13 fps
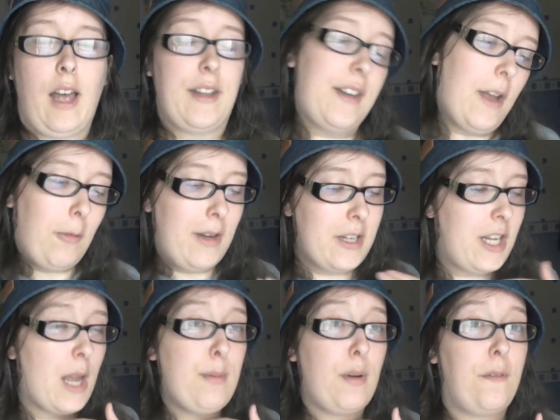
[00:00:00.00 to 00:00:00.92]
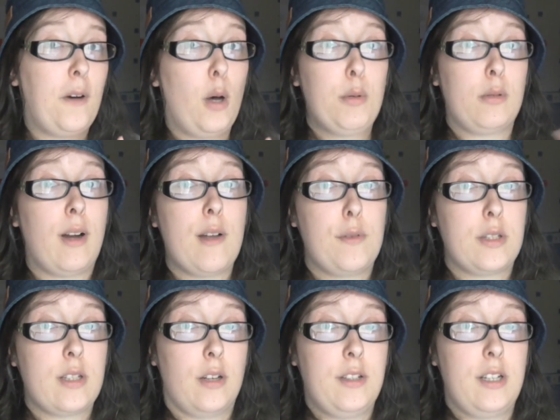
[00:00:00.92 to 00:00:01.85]
And nowhere, shape or form do I have
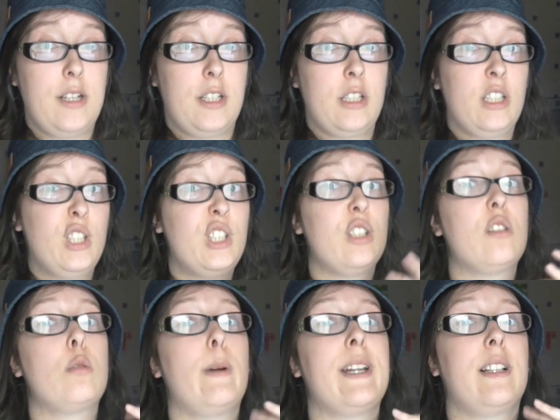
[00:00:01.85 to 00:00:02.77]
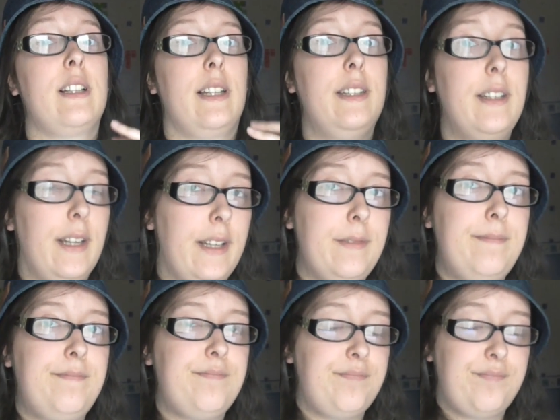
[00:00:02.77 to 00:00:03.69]
a Scottish twingle in there.